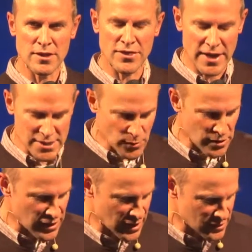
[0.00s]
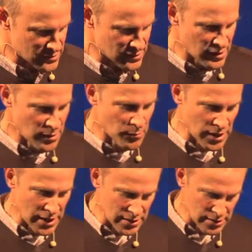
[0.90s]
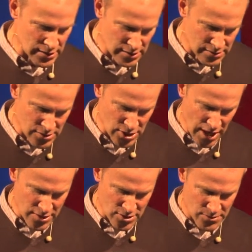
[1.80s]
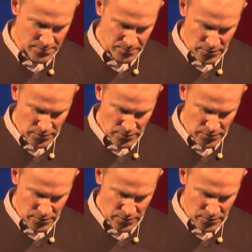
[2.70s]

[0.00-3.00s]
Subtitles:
That's when things begin to change.